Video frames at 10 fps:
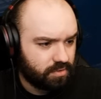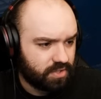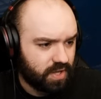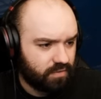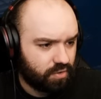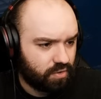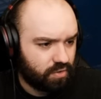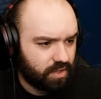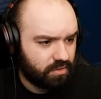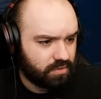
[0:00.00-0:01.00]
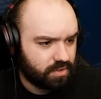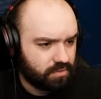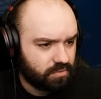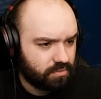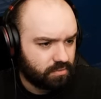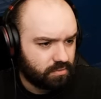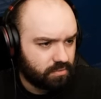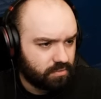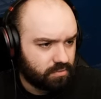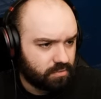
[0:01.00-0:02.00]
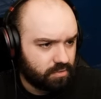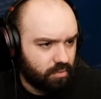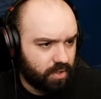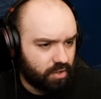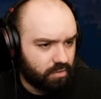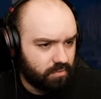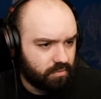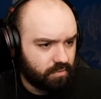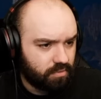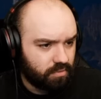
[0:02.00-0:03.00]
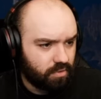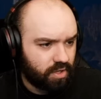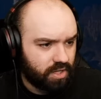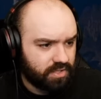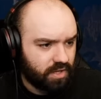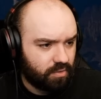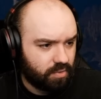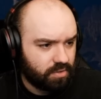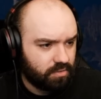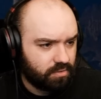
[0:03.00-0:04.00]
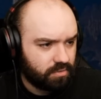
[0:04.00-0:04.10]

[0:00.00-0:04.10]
Let's have a look around. Oh my god. Okay, there's another one.